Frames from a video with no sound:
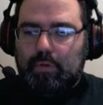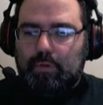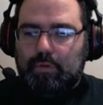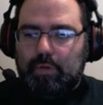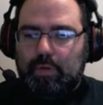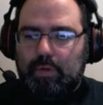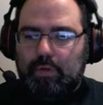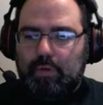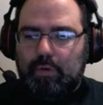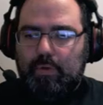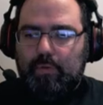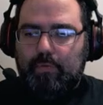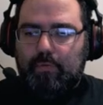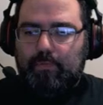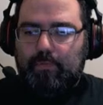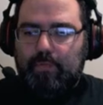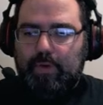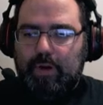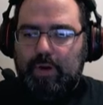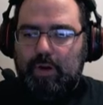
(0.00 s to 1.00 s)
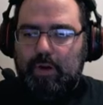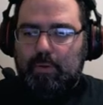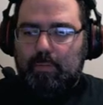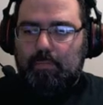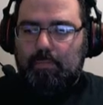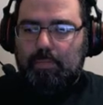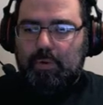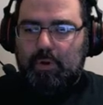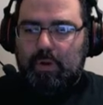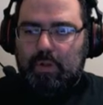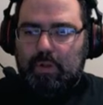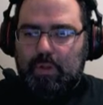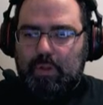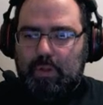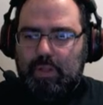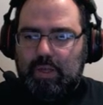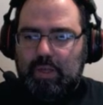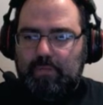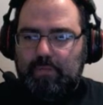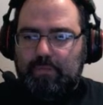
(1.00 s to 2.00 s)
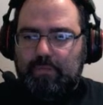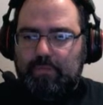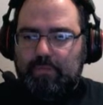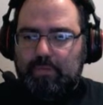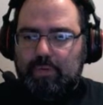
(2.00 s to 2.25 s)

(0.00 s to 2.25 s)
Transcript: do have a fireball left.